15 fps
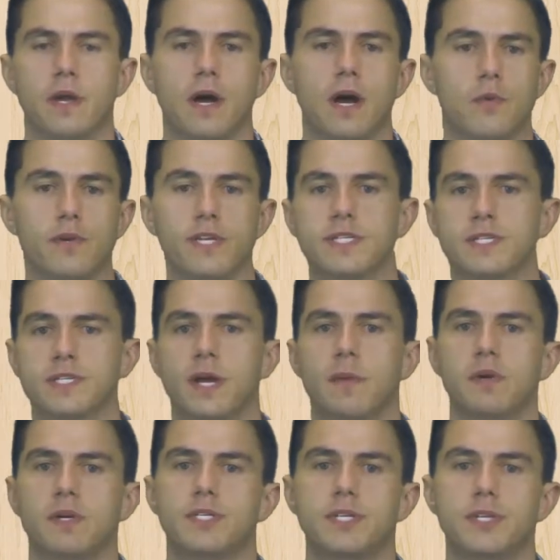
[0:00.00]
Reason
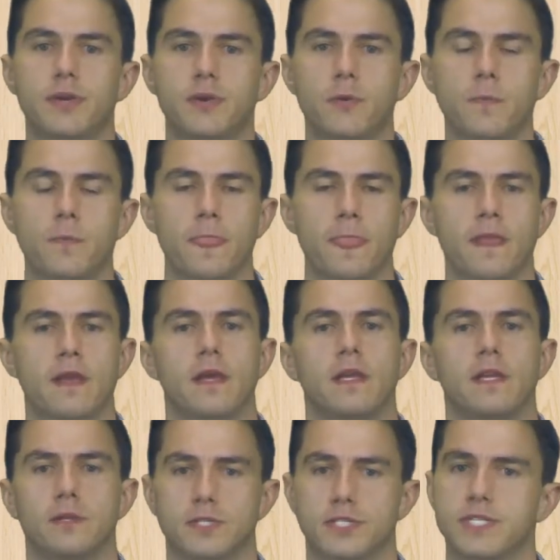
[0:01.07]
number 2,
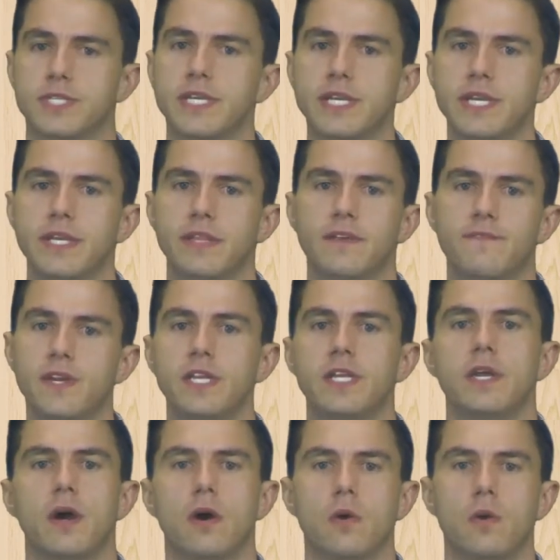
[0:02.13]
you'll see in the
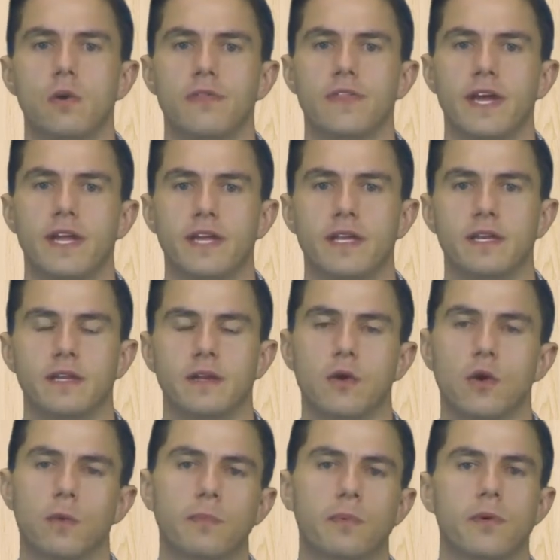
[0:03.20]
video that it
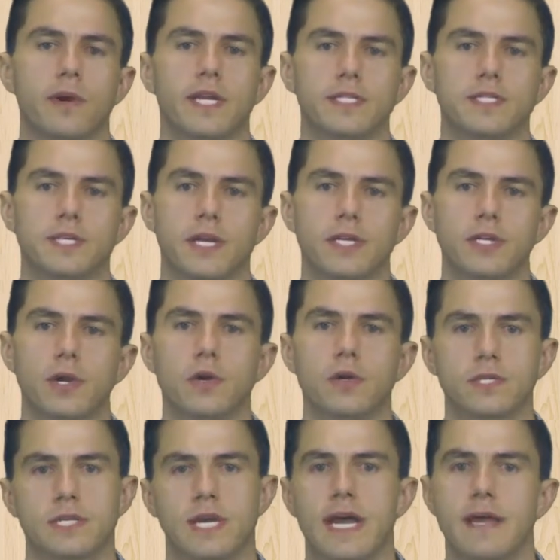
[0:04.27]
incorporates a
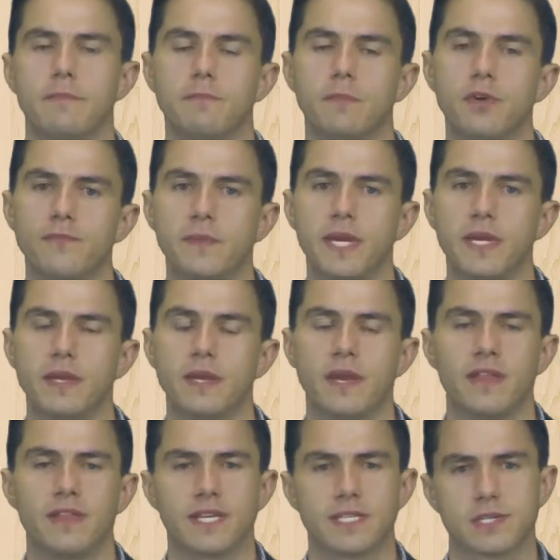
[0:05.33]
yoga type movement
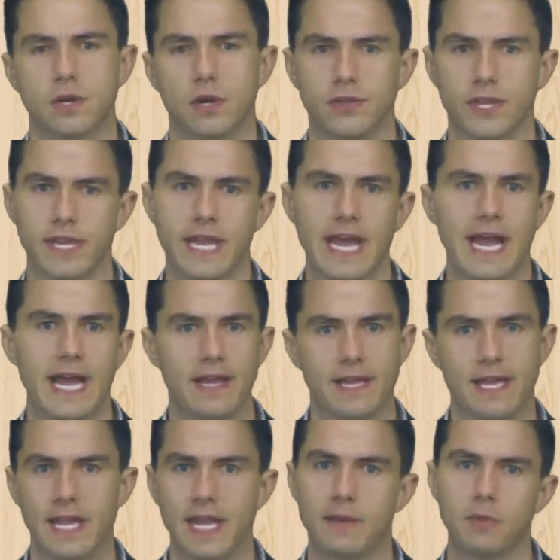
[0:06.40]
that's called the
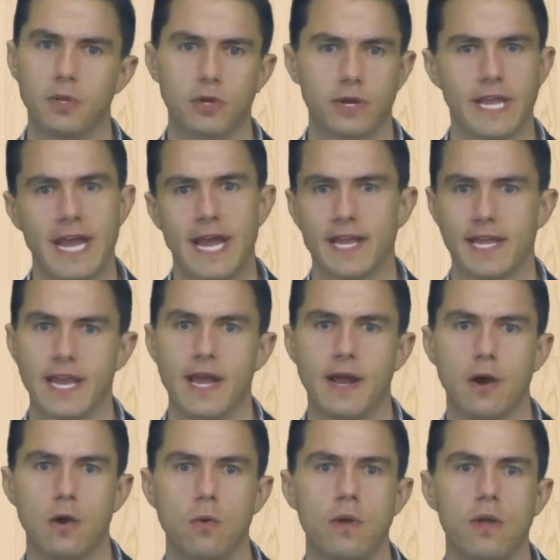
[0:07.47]
cat-camel or
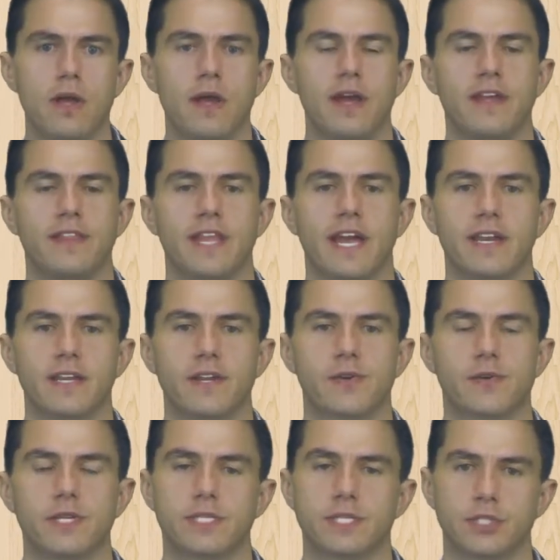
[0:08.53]
cat-cow, and that
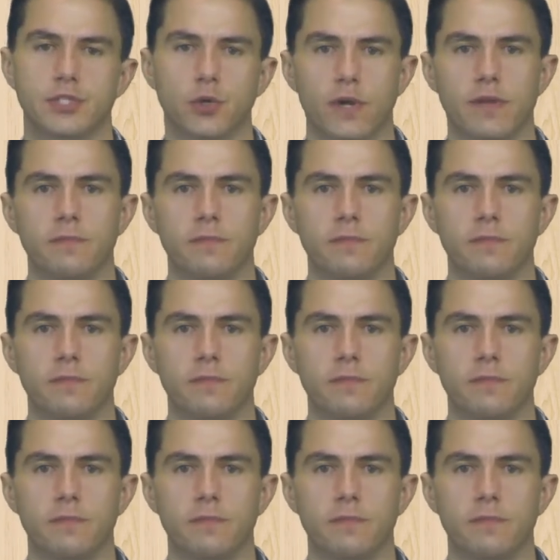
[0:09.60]
increases joint